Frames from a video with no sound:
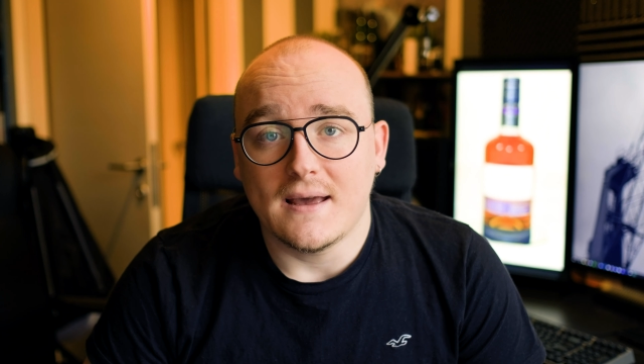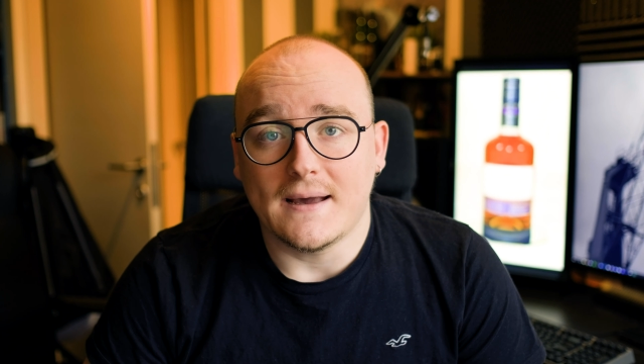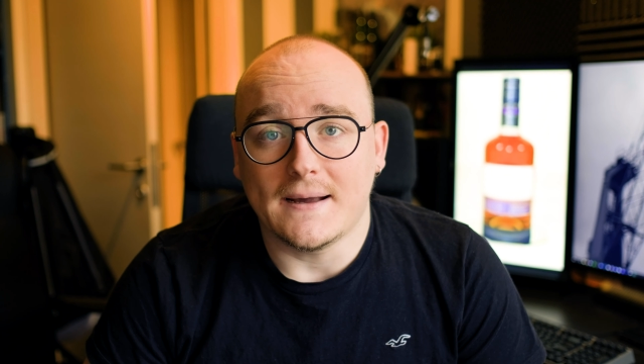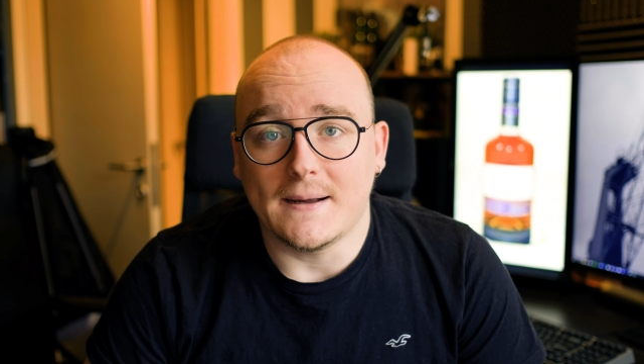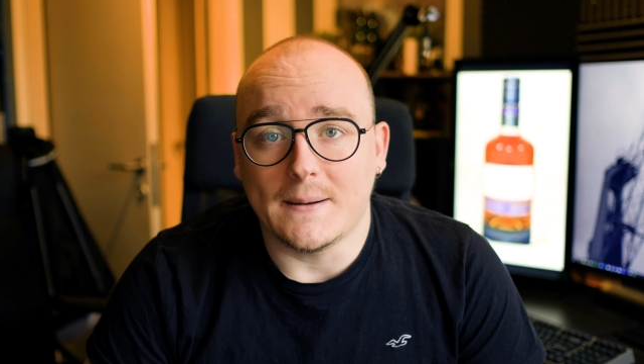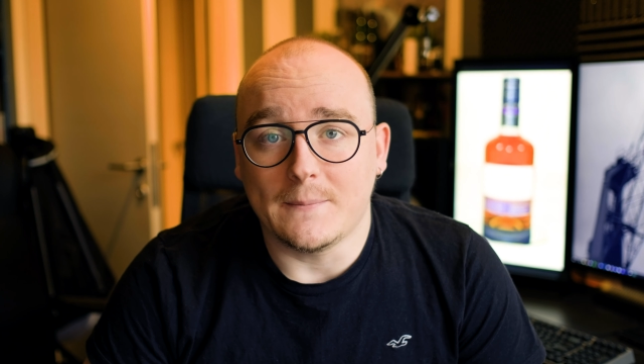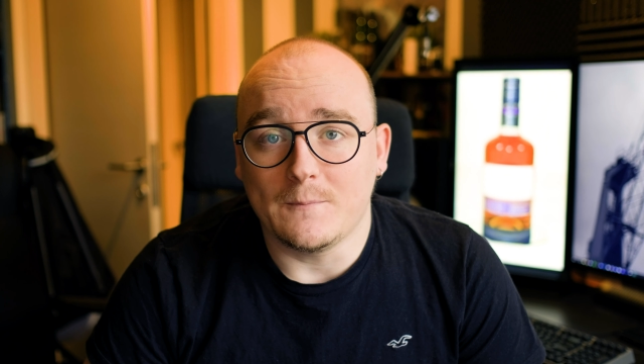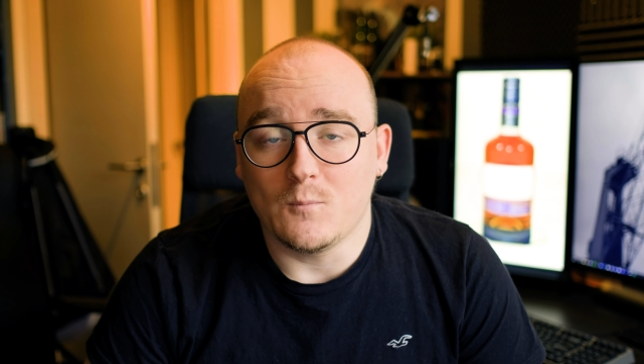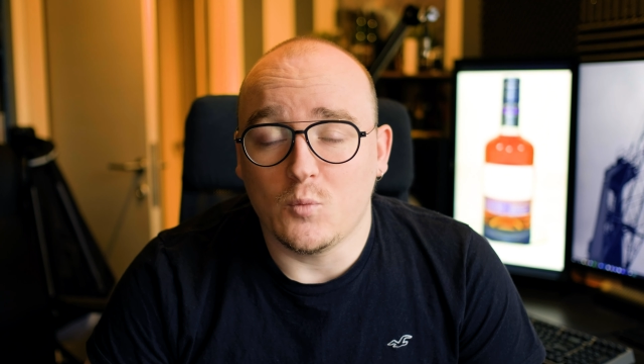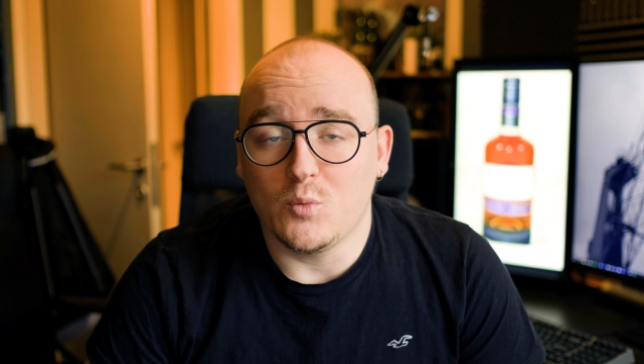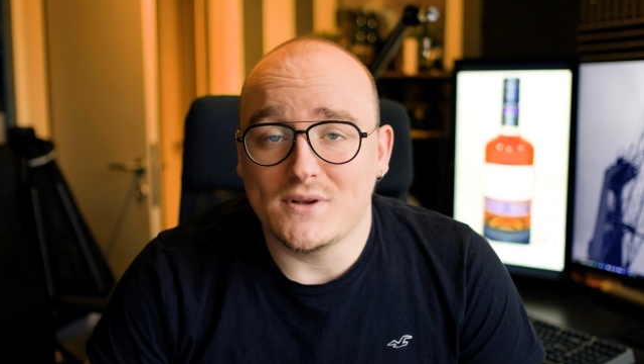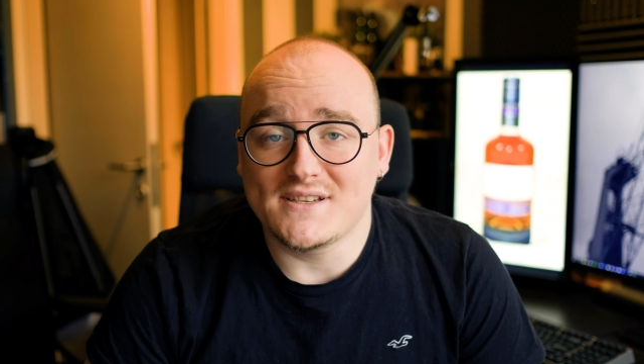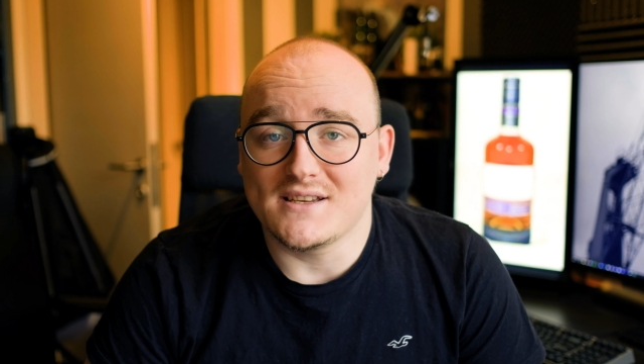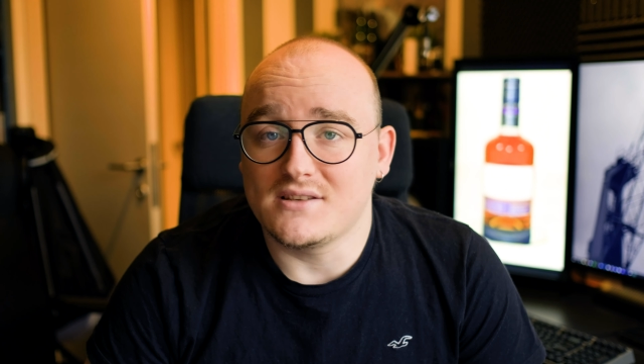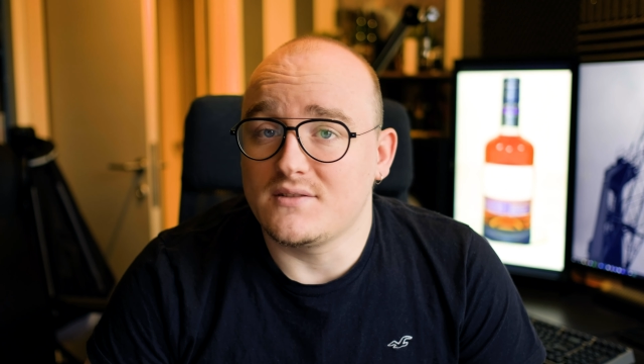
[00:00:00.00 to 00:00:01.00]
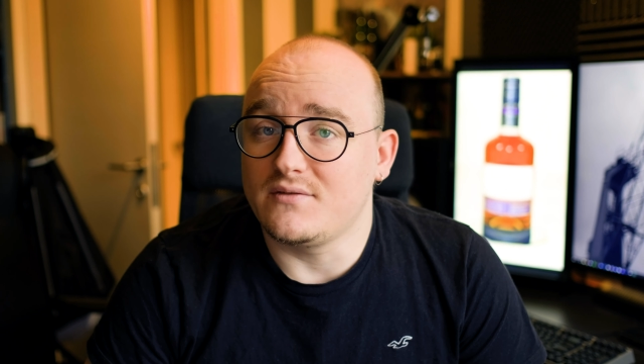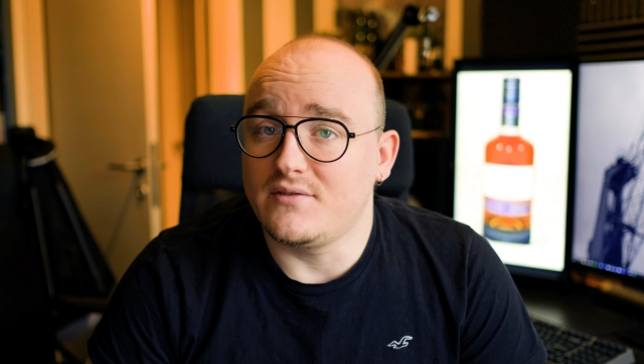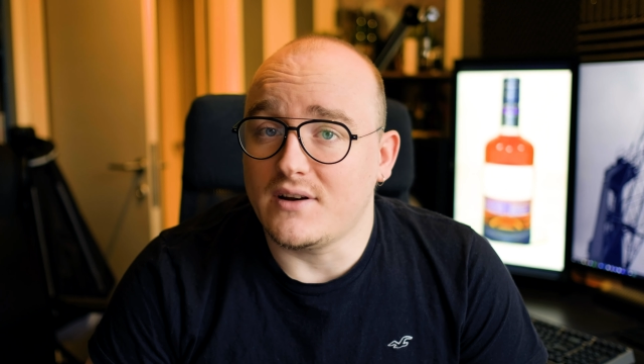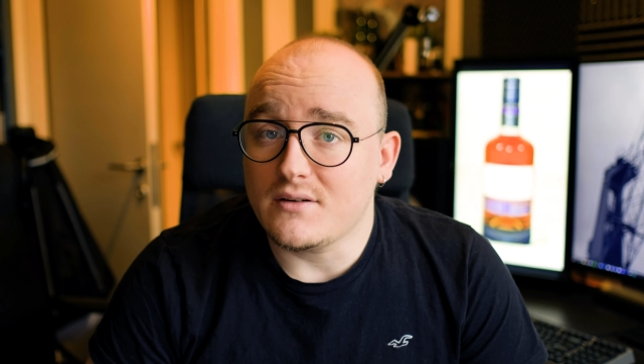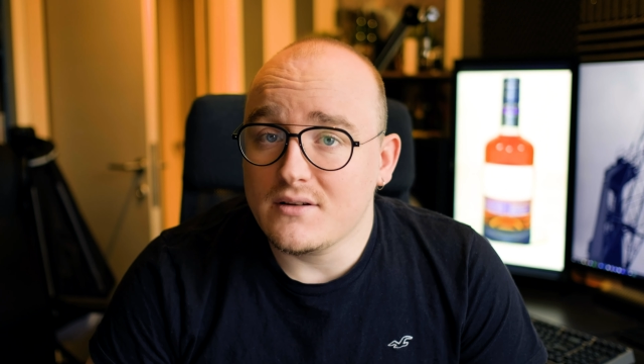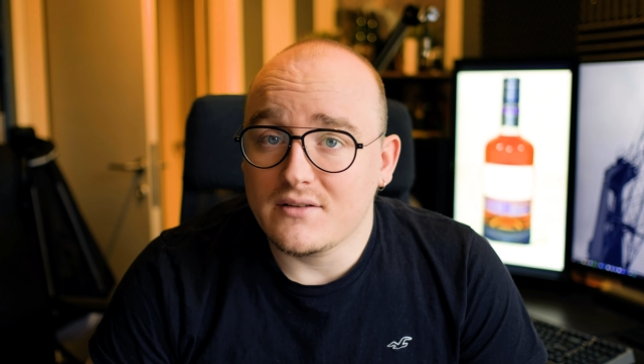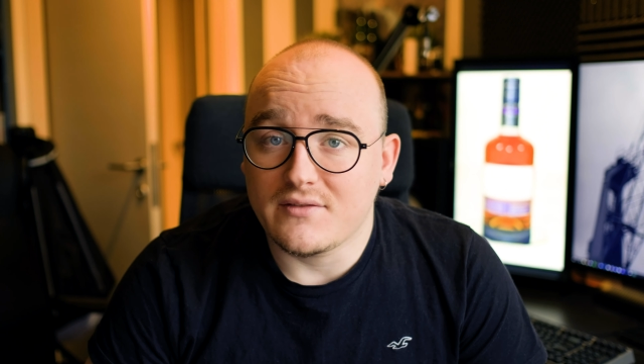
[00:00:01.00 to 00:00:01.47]
um, which is
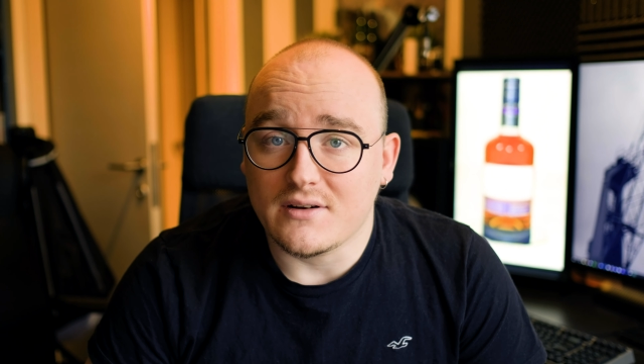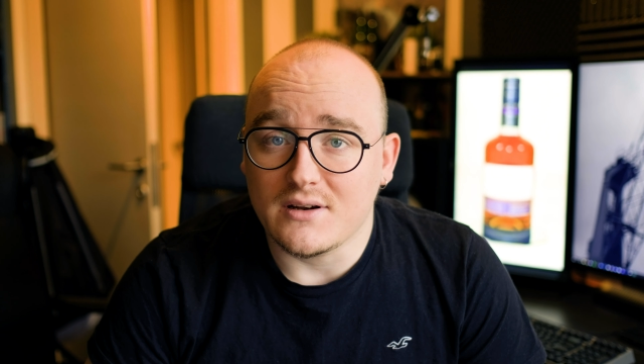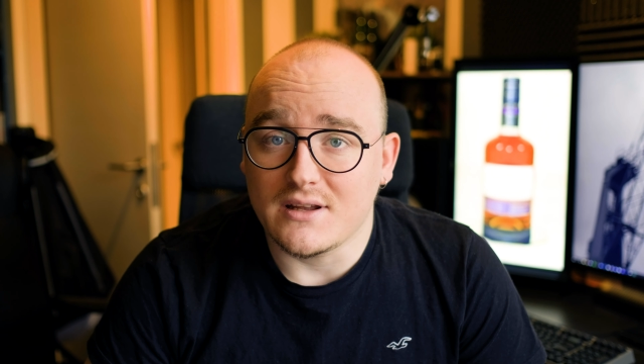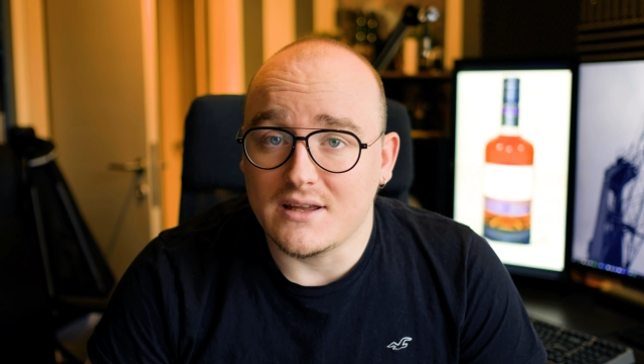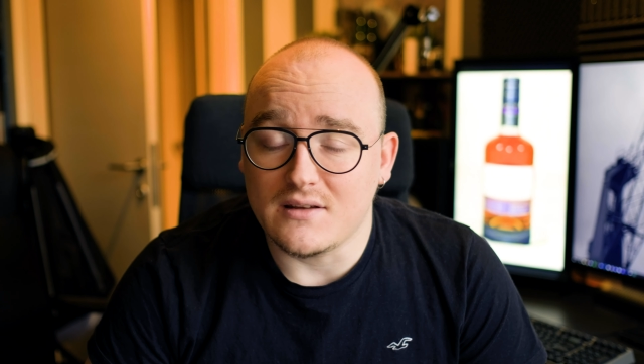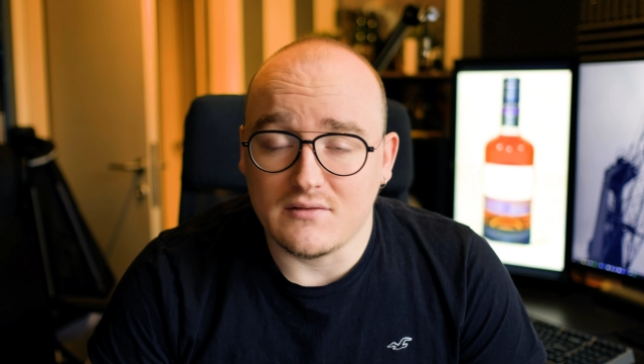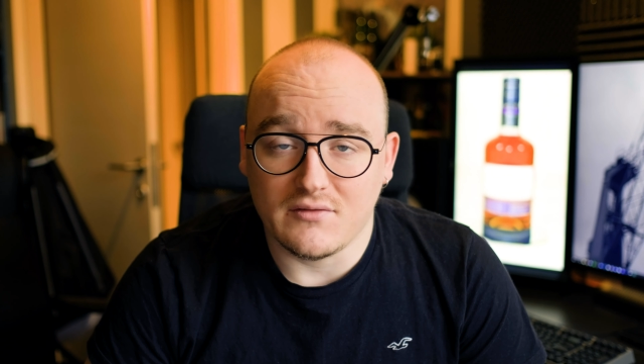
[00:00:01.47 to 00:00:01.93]
very, very